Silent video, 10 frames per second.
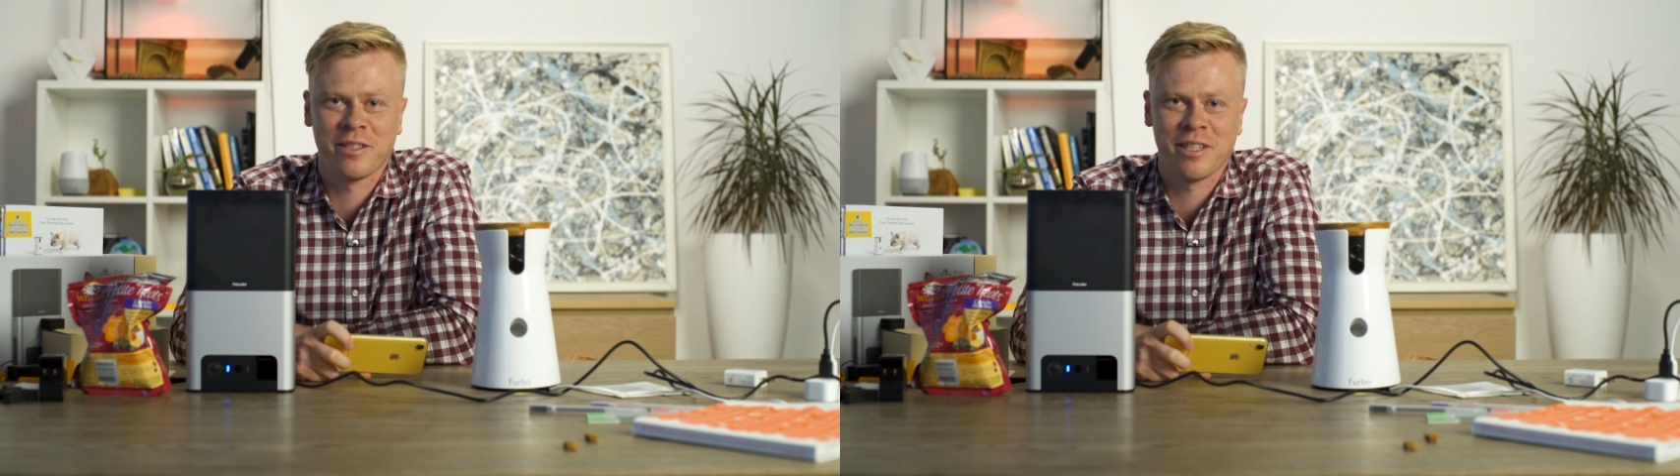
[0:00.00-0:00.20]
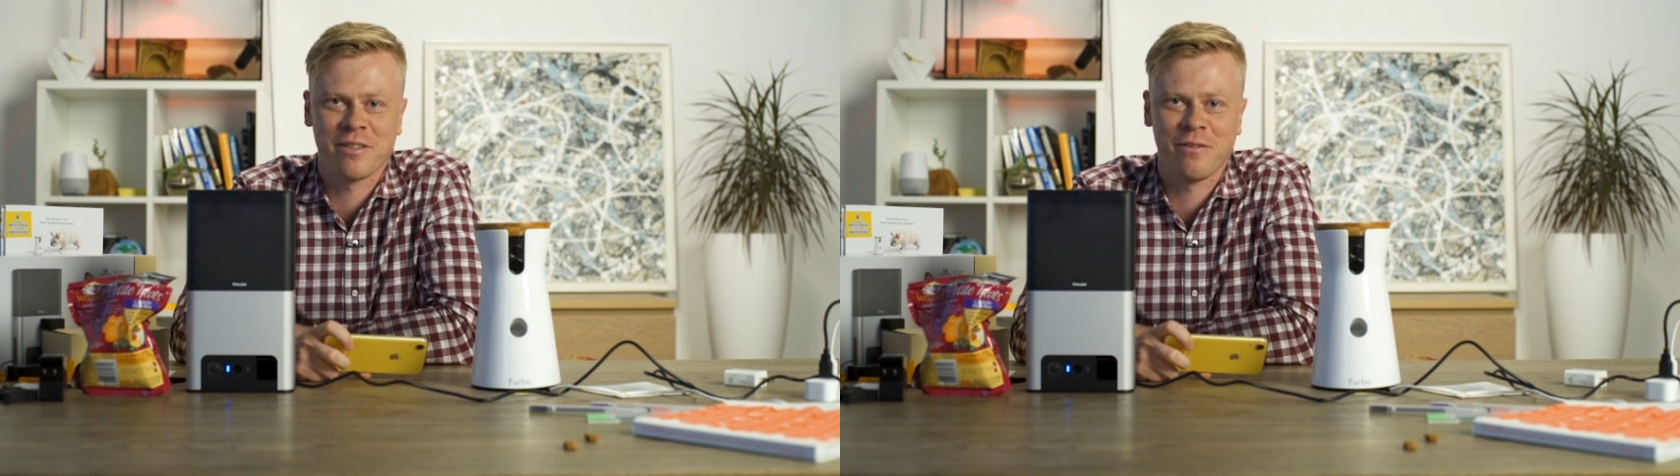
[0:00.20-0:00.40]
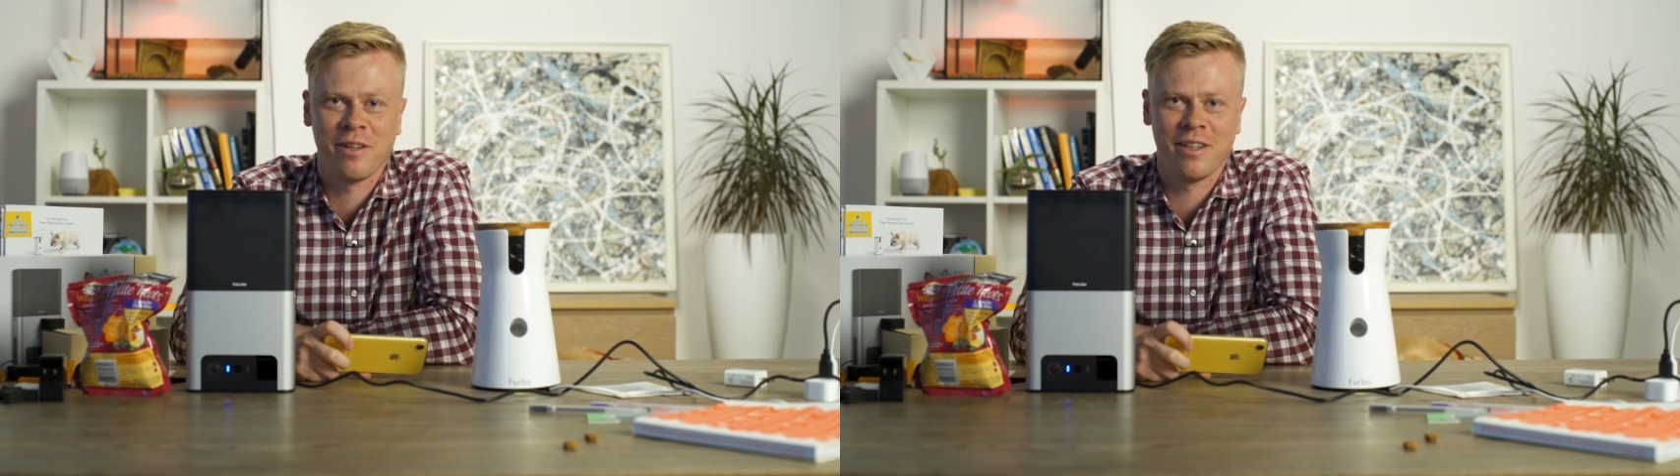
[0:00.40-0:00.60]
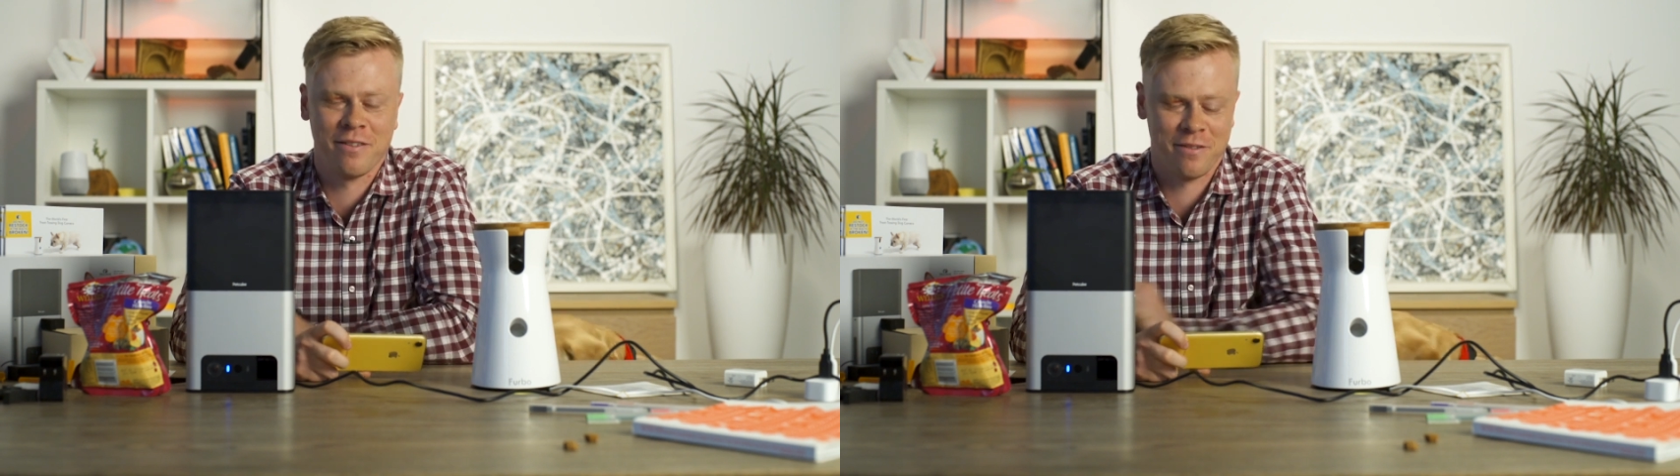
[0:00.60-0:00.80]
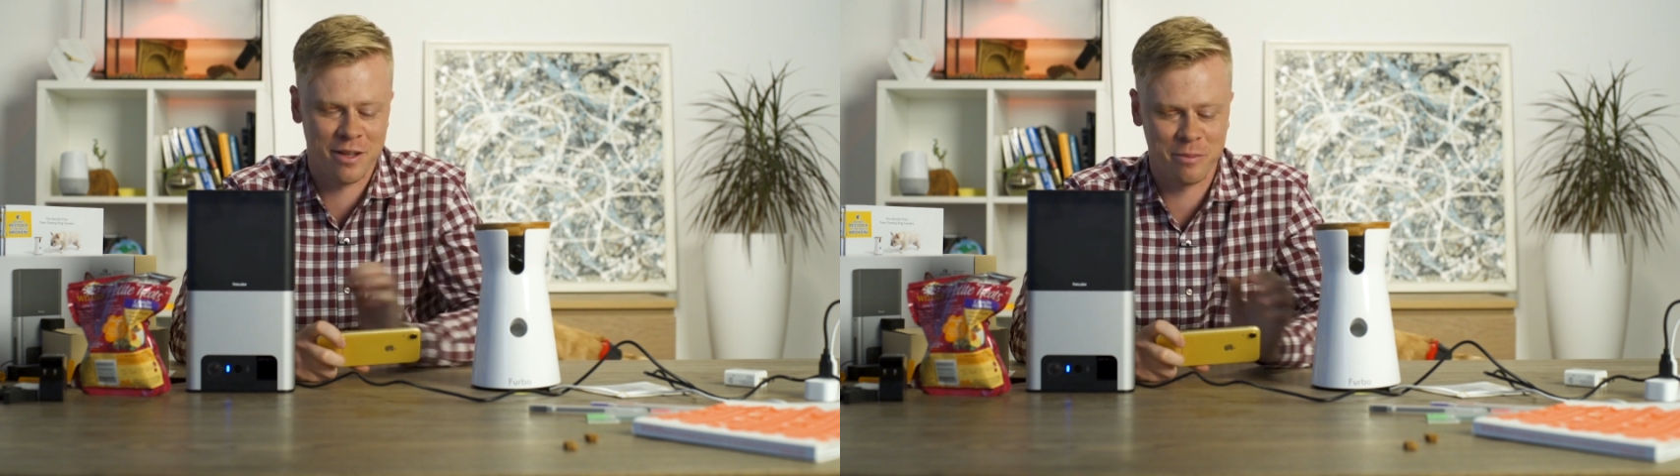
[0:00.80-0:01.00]
6 feet,
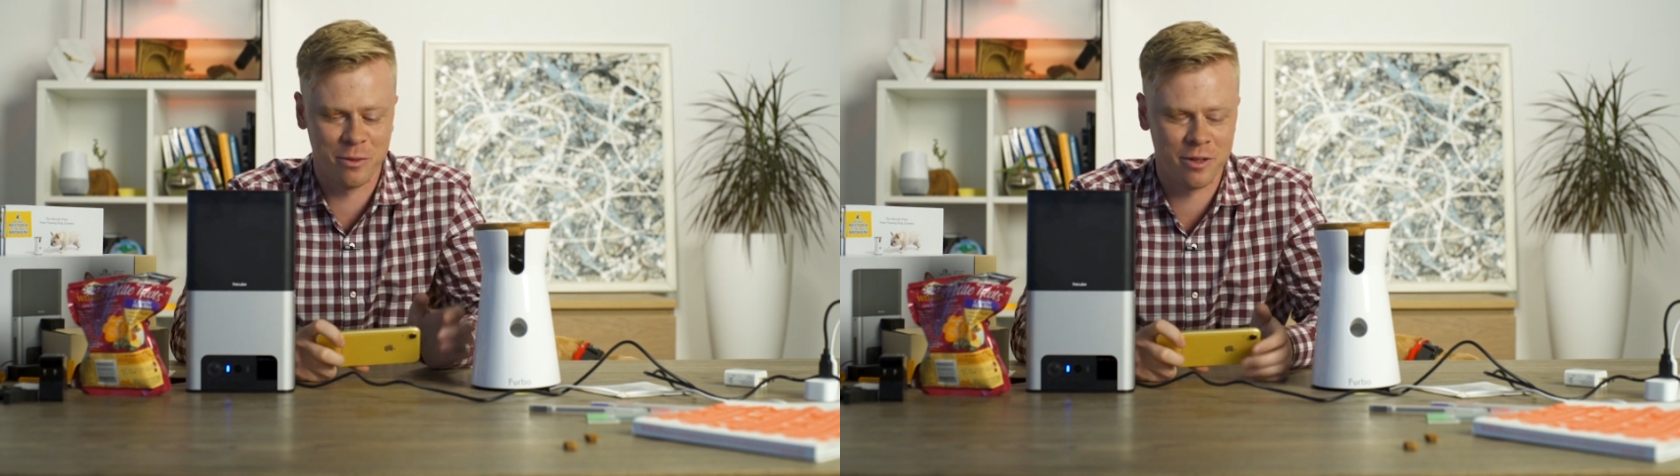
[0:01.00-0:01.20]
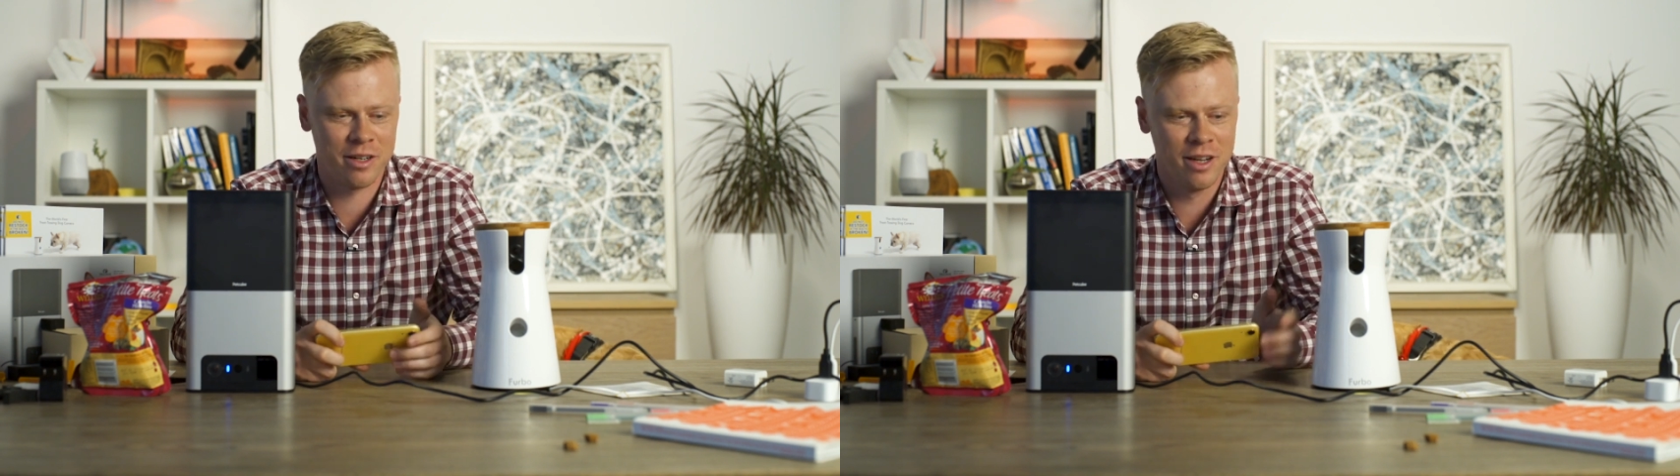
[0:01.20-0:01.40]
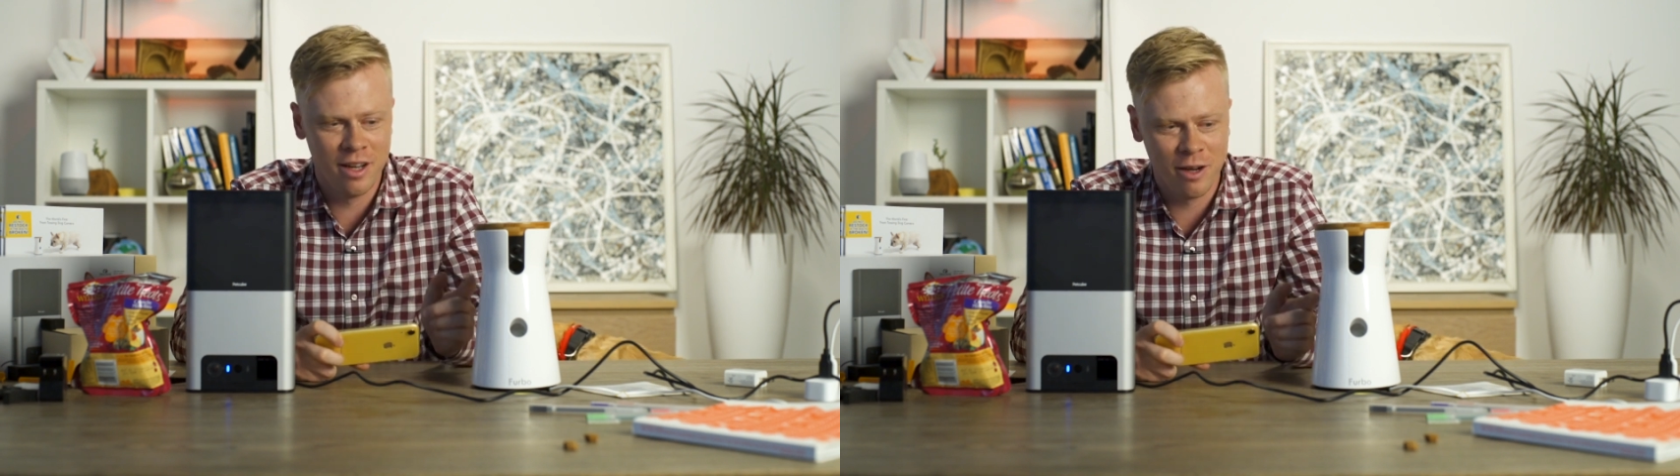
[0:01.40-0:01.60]
if not more,